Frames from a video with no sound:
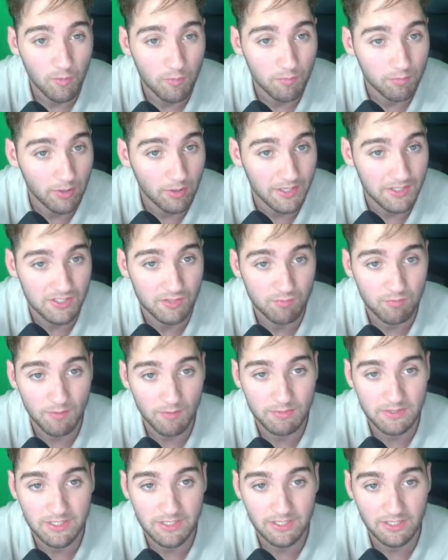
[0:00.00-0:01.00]
Price
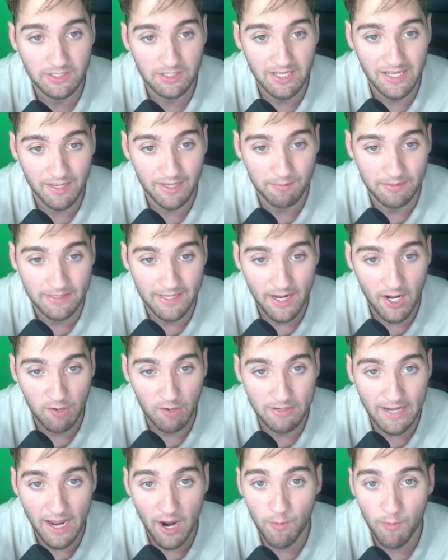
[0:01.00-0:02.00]
swept it, came
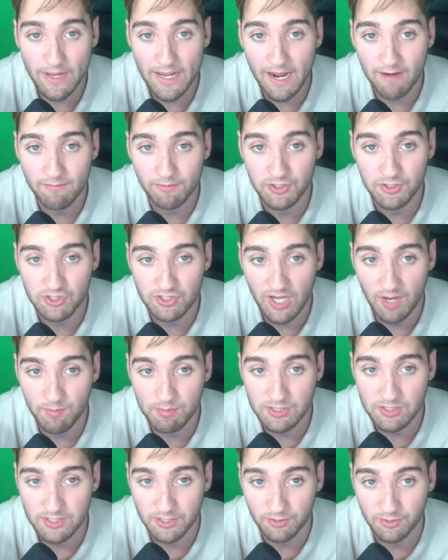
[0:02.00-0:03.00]
down. Now we have our
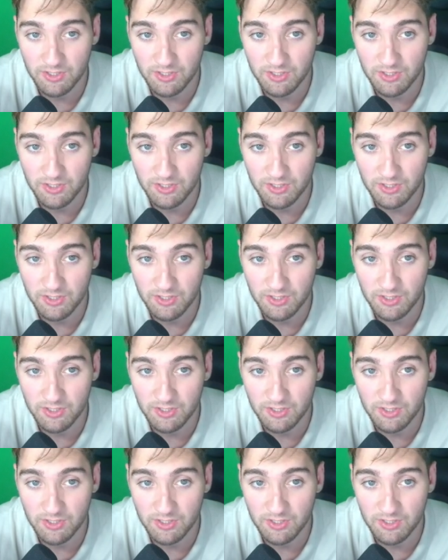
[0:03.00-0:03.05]
stops there.